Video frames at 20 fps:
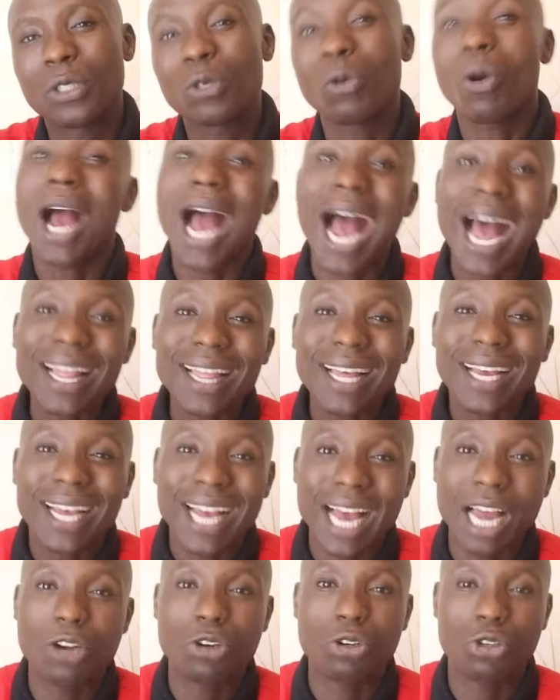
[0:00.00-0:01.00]
to other
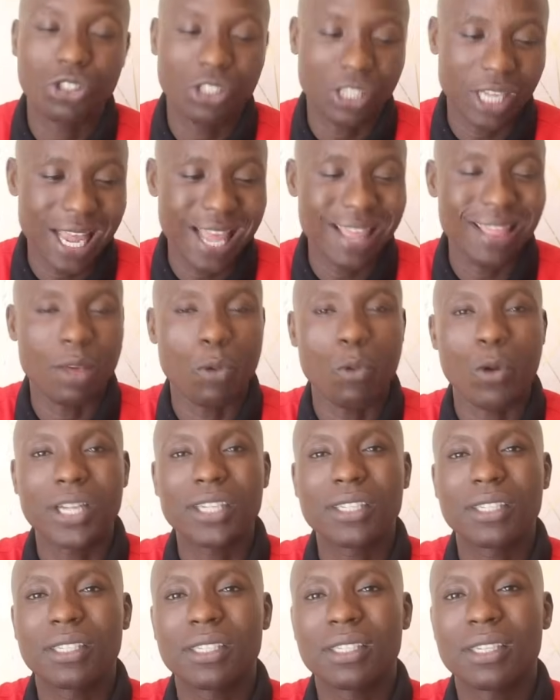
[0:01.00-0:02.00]
countries in the
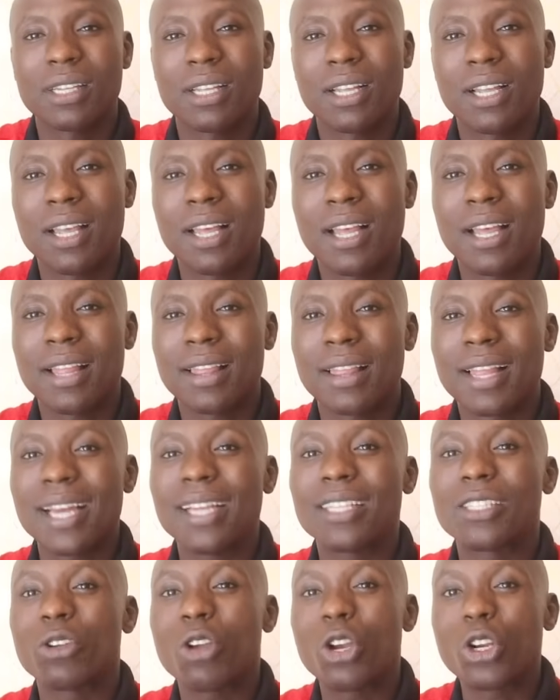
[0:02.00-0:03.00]
West, then
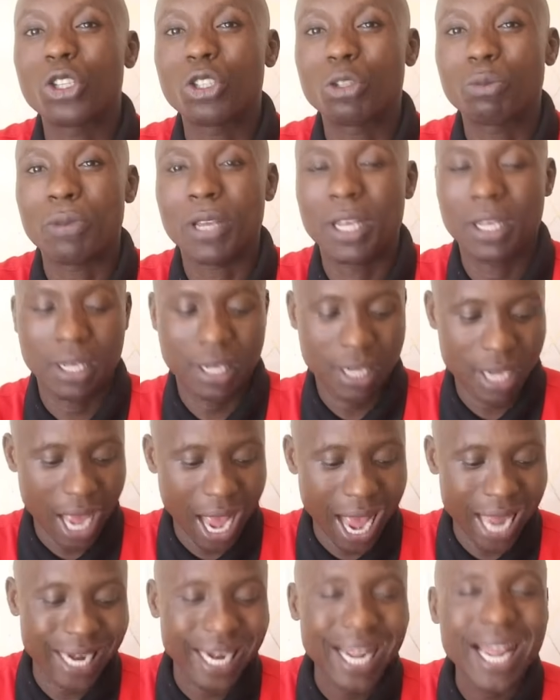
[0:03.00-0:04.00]
it's going to be
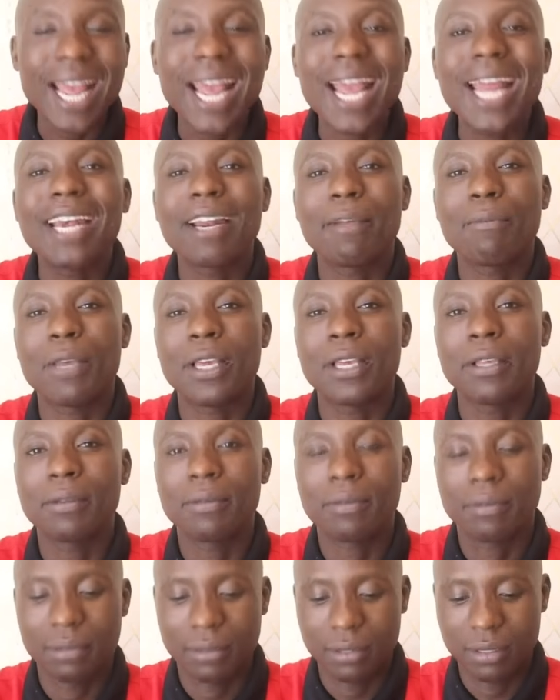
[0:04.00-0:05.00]
an
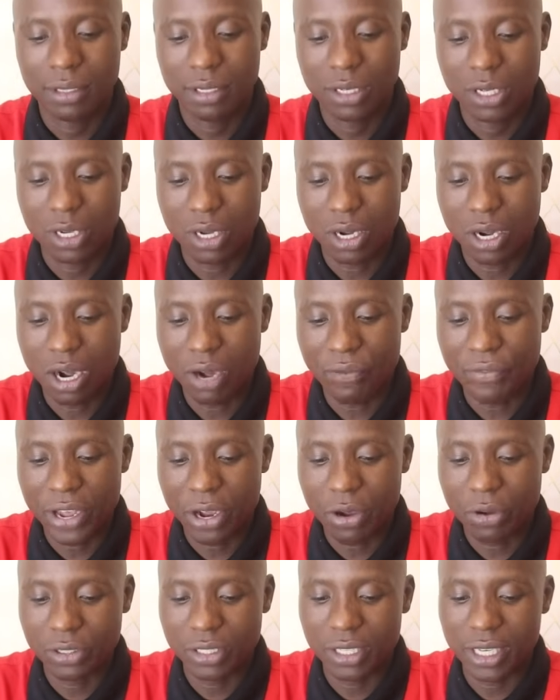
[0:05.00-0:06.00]
enemy of the
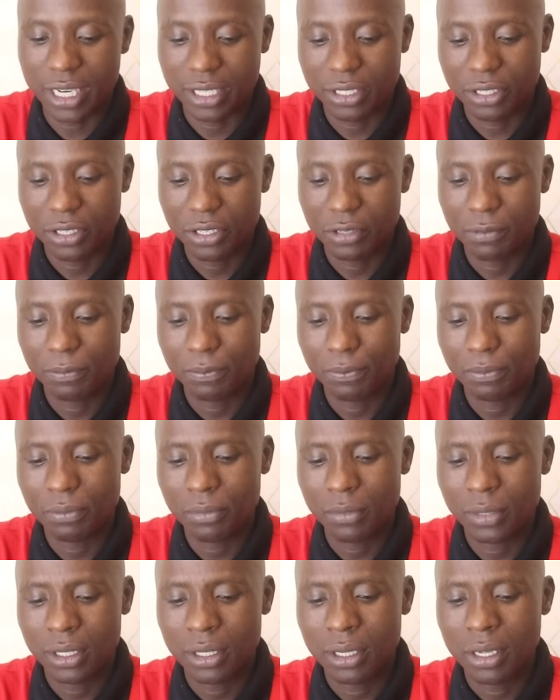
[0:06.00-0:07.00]
continent.
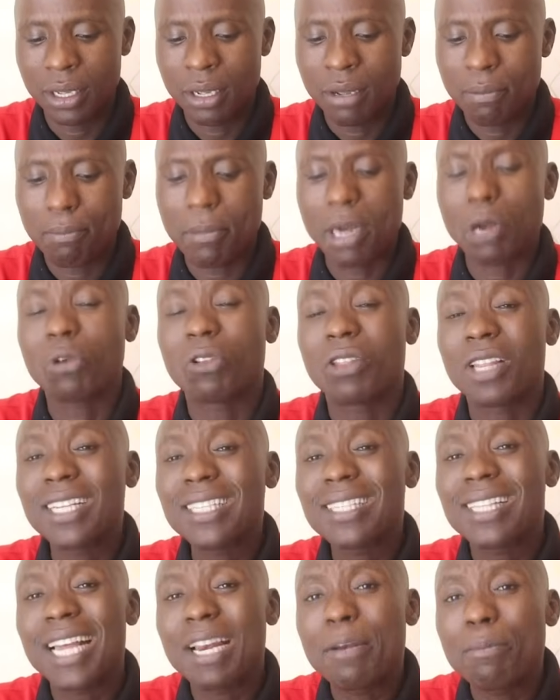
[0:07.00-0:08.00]
But will
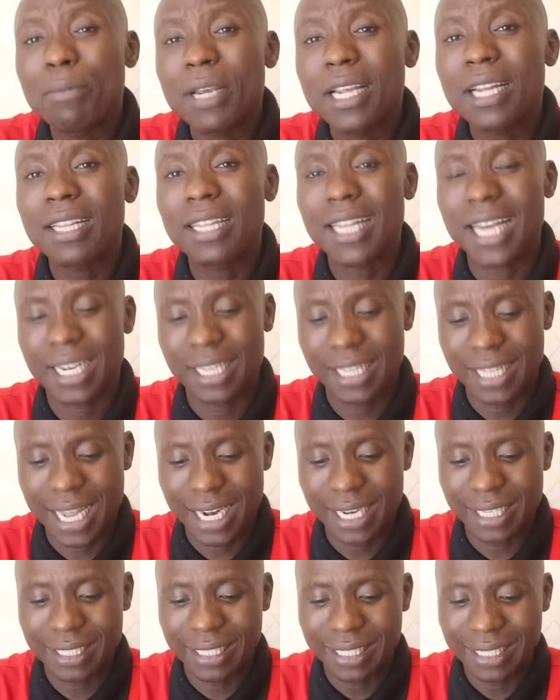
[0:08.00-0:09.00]
this then mean that
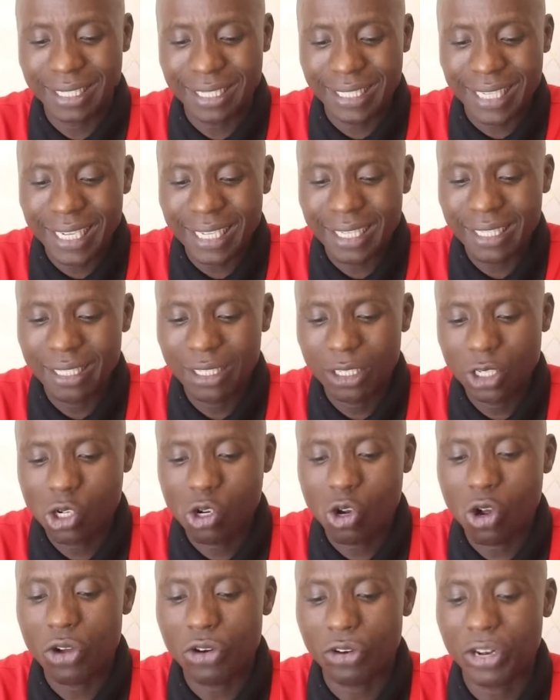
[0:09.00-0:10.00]
there is
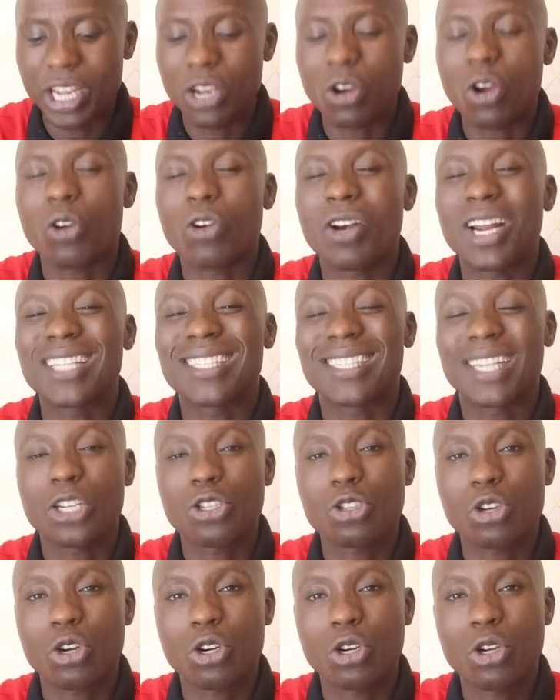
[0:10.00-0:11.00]

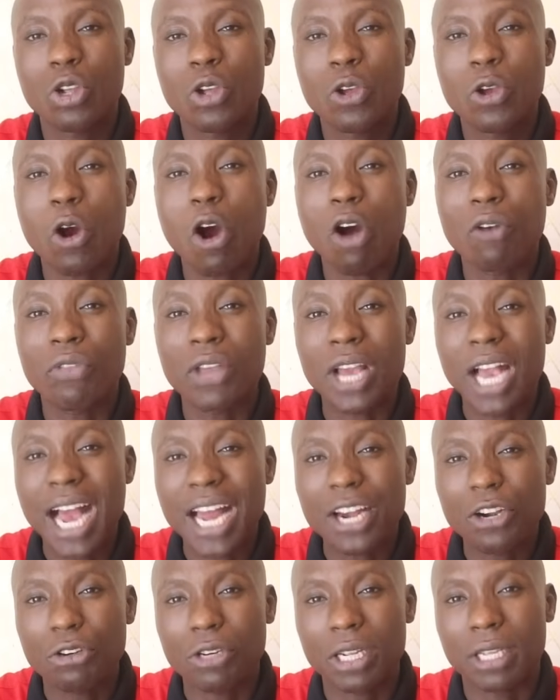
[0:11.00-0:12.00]
recolonization of the
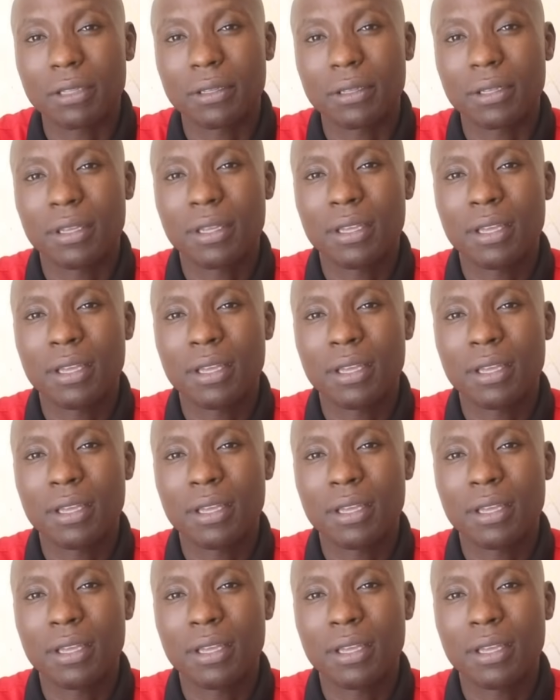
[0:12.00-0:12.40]
country?